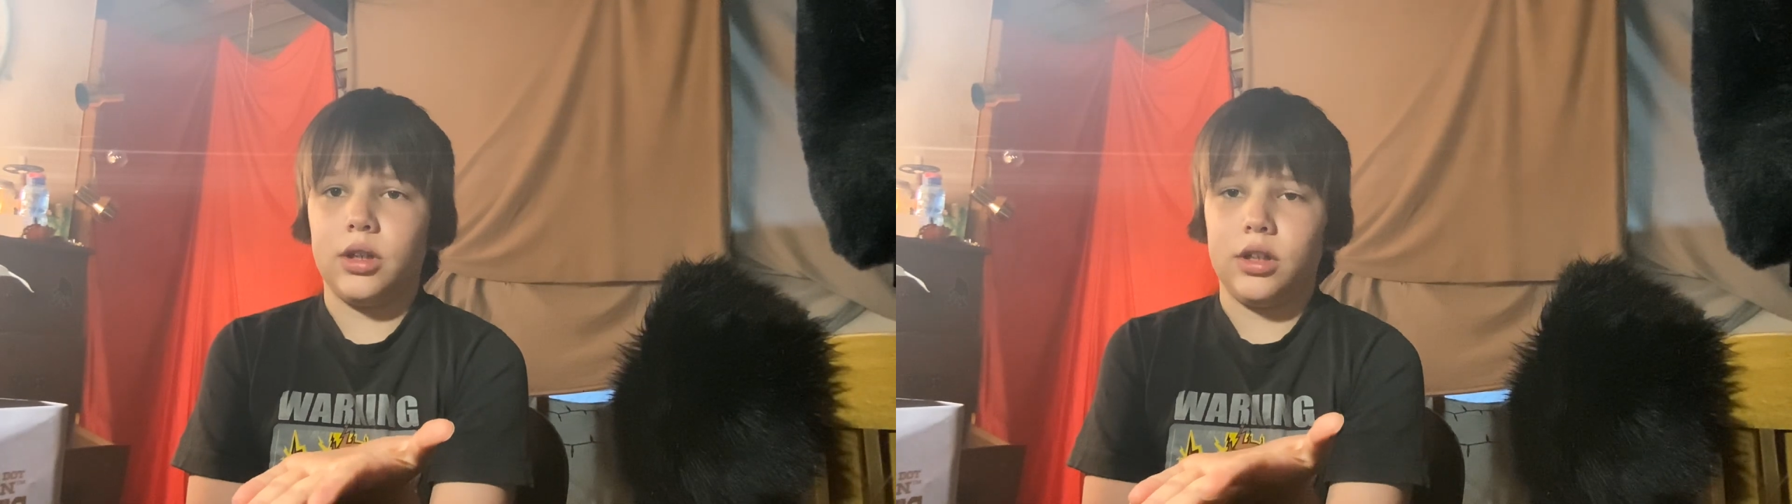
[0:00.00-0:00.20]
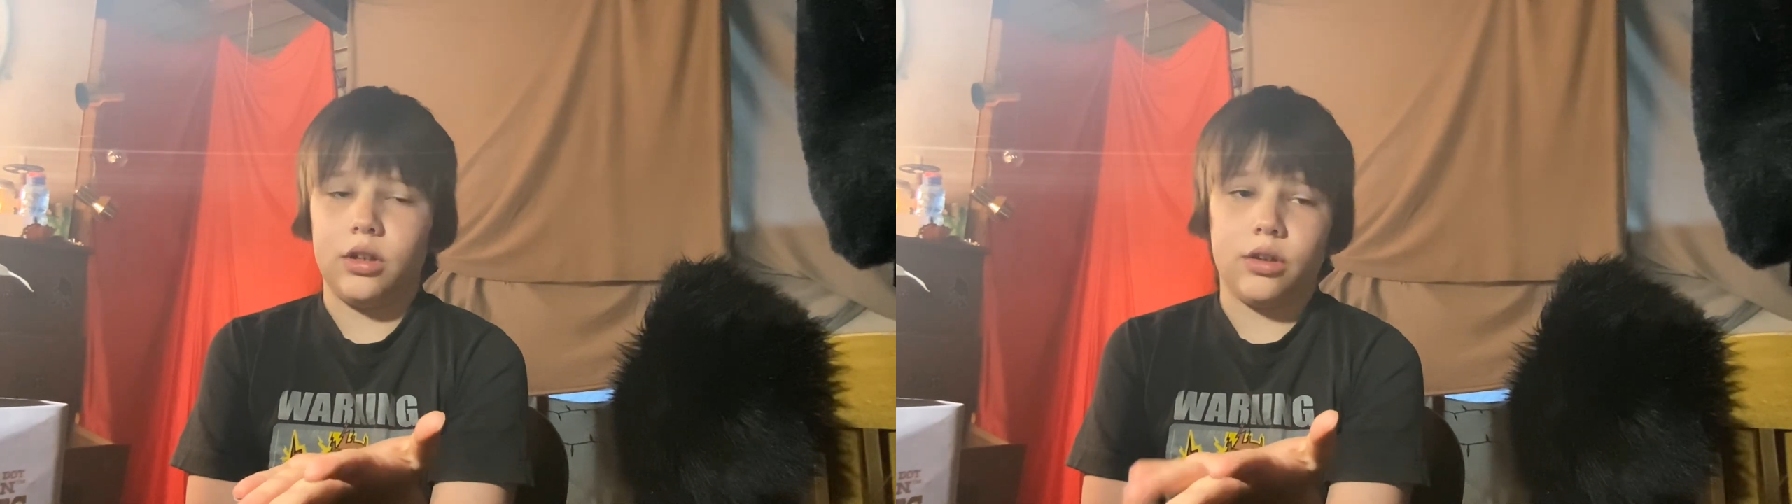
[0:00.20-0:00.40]

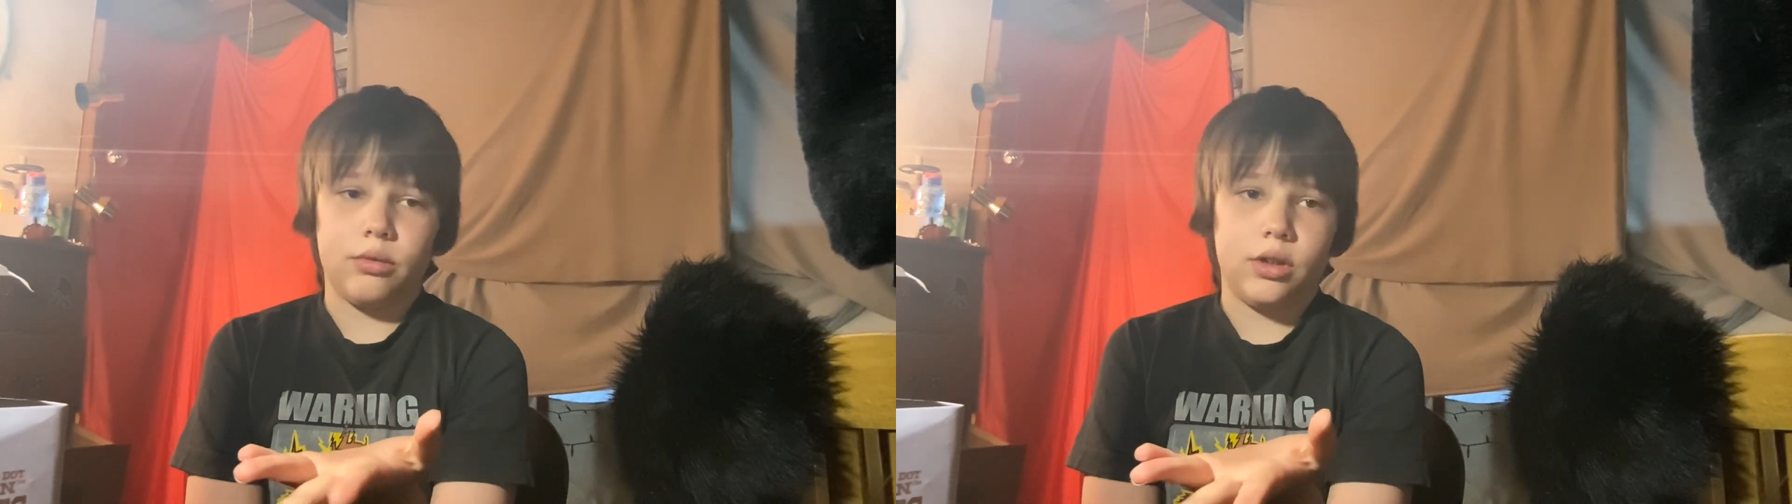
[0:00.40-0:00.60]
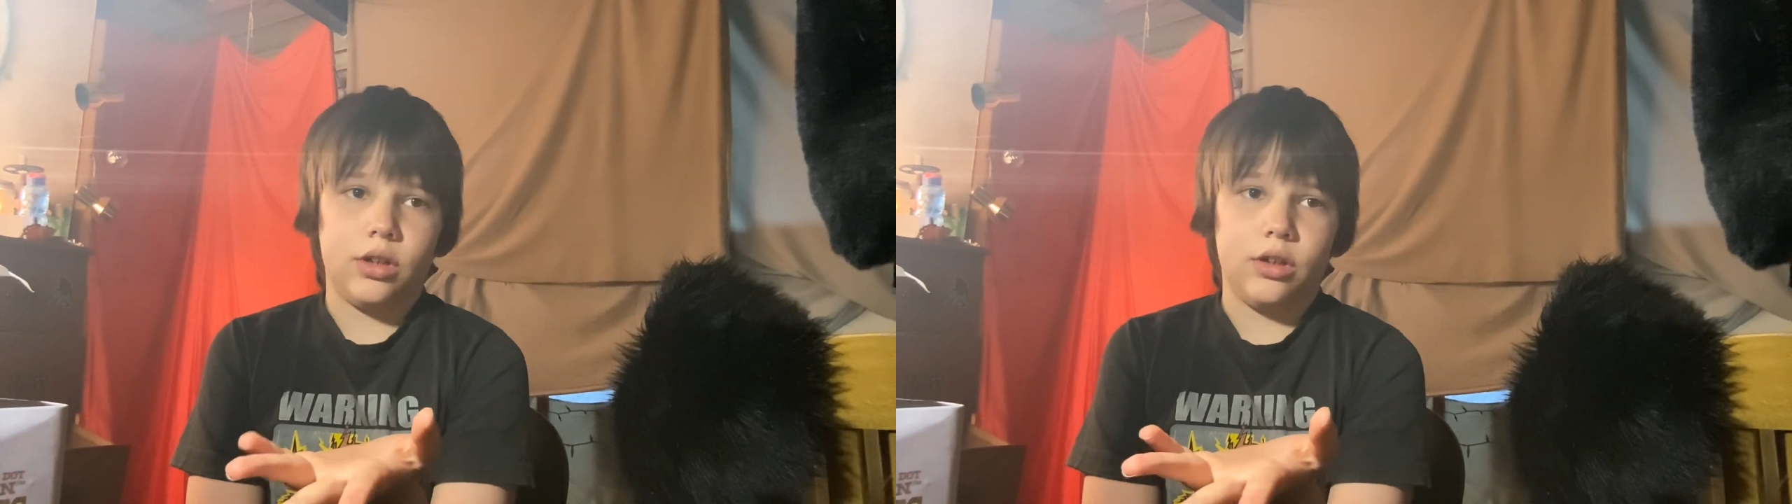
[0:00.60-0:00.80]
and another
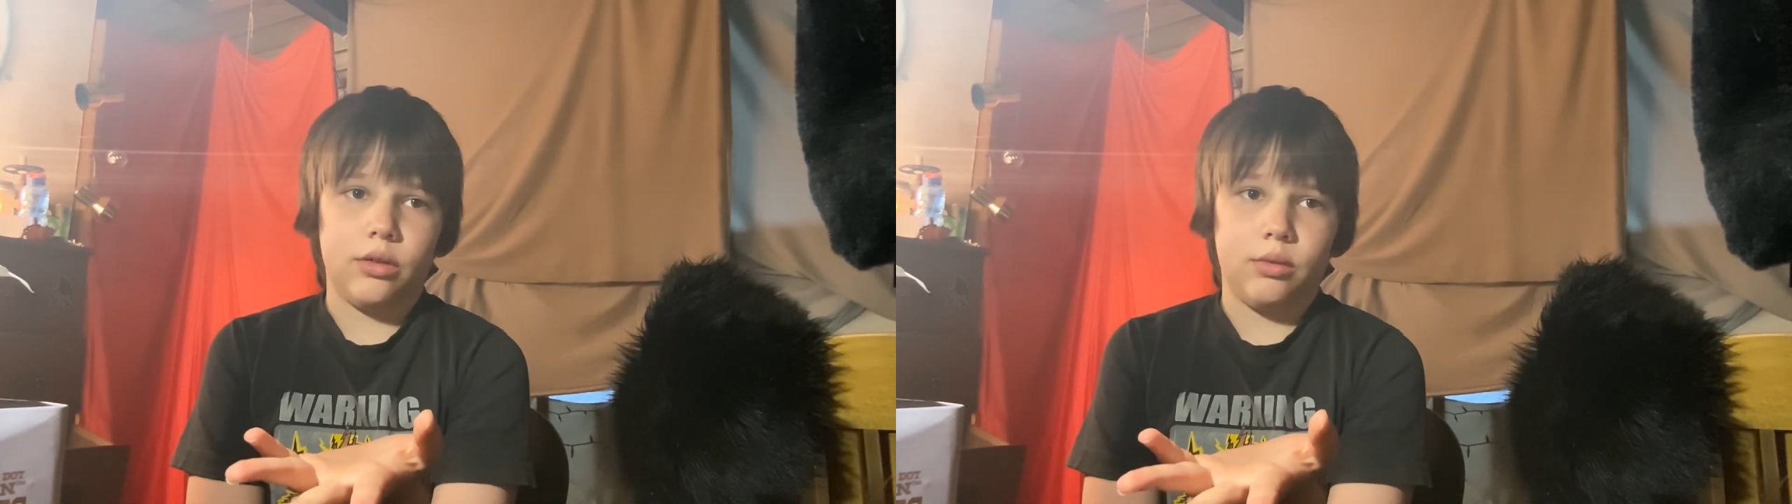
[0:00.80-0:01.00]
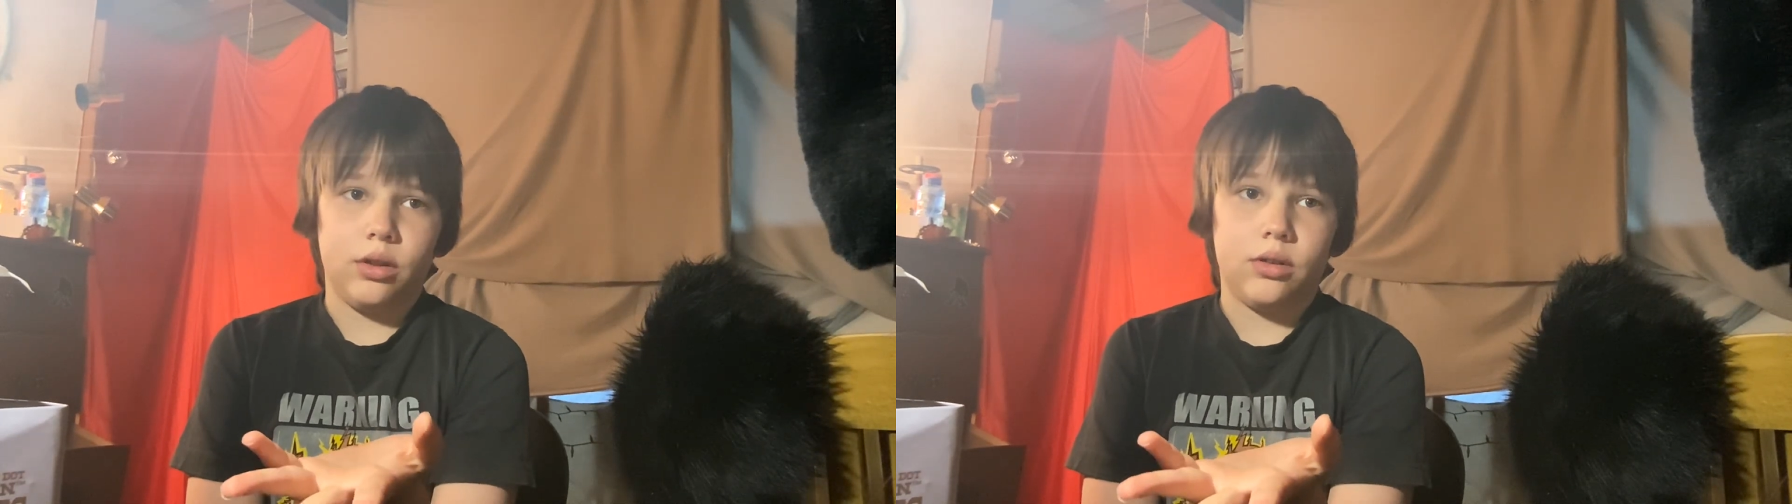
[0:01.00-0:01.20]
one and another
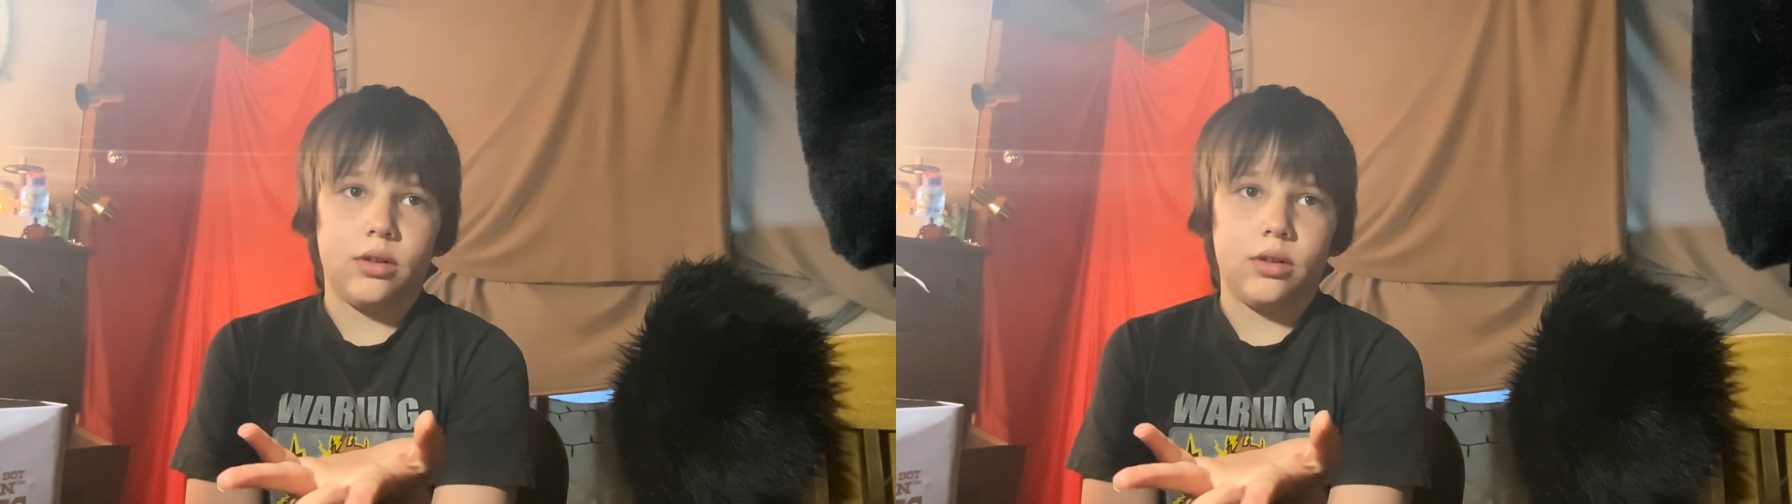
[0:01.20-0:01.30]
one.